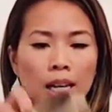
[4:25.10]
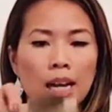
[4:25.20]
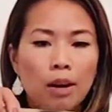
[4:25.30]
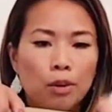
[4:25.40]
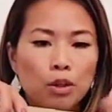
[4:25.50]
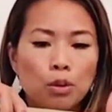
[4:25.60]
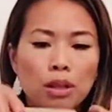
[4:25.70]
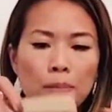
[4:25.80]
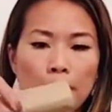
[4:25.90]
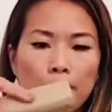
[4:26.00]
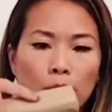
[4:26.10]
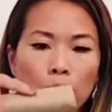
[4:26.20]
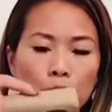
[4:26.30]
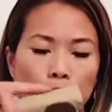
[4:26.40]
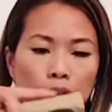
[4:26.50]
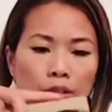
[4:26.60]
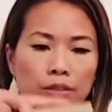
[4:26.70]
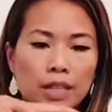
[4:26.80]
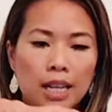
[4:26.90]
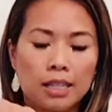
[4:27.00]
Our toilet paper roll
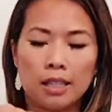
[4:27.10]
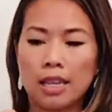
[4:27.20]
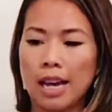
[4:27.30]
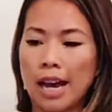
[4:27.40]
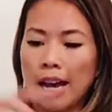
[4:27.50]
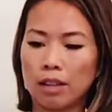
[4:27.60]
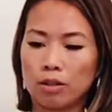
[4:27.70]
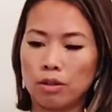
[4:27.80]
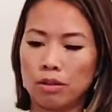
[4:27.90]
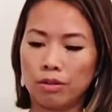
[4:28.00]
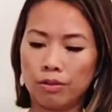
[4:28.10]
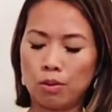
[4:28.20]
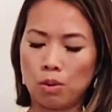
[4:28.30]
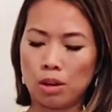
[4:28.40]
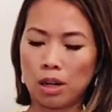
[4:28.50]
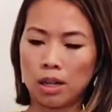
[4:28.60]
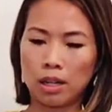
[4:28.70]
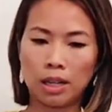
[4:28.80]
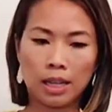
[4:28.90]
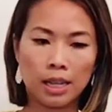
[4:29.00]
serves as the axle for
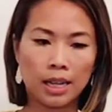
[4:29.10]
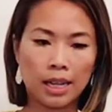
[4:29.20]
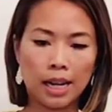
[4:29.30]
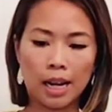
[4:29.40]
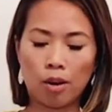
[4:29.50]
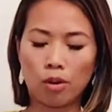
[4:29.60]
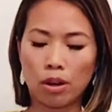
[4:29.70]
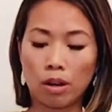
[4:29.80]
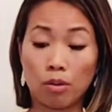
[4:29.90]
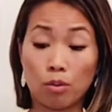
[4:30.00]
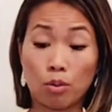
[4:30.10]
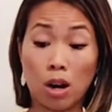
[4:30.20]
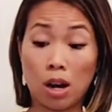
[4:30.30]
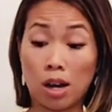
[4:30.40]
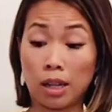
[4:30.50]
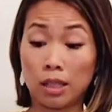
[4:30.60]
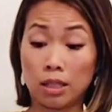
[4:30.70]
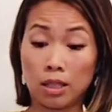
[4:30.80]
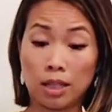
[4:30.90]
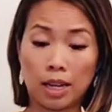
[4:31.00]
our
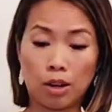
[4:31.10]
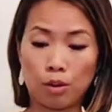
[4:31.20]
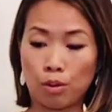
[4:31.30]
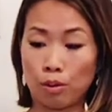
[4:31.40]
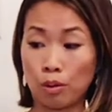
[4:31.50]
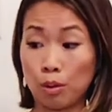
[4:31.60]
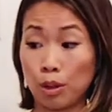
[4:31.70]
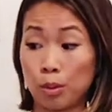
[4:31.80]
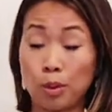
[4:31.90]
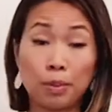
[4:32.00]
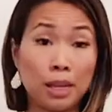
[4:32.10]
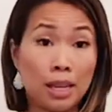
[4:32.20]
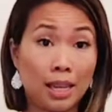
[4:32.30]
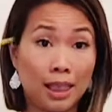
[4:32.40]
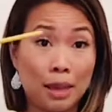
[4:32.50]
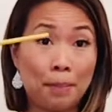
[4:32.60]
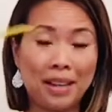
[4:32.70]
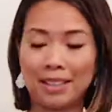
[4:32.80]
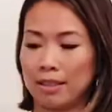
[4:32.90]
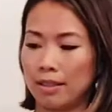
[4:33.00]
rods that go through, which will be the
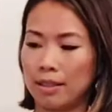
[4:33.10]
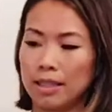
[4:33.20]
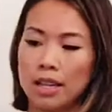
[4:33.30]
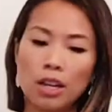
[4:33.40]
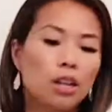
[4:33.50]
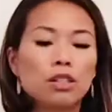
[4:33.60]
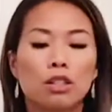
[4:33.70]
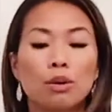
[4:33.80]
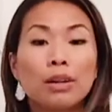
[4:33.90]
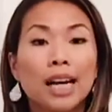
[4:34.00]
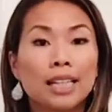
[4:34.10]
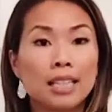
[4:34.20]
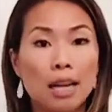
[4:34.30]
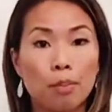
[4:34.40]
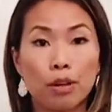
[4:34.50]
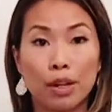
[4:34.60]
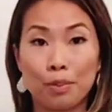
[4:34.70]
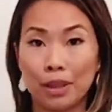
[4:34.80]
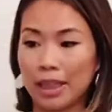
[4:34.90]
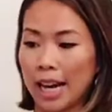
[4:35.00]
pencils. So next step, we're gonna
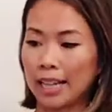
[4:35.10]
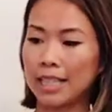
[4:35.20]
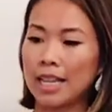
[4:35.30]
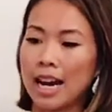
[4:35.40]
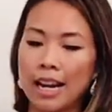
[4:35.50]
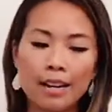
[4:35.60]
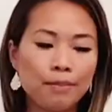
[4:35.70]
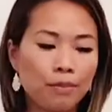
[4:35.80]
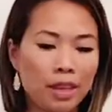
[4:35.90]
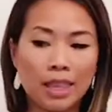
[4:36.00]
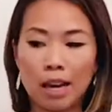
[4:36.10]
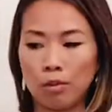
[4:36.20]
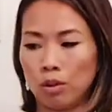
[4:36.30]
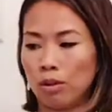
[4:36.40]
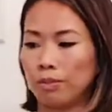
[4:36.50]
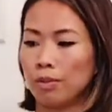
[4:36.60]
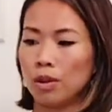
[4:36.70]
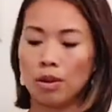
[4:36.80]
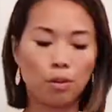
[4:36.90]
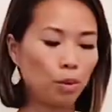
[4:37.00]
put that aside, and that
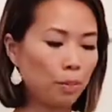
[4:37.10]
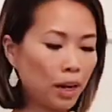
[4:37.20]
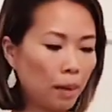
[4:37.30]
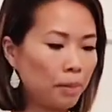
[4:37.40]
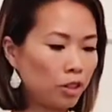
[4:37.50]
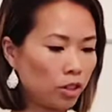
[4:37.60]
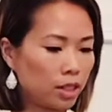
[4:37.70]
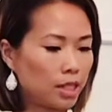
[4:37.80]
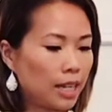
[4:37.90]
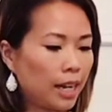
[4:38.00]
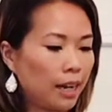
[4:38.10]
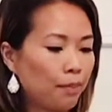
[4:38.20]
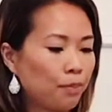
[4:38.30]
we'll pick up in just a second.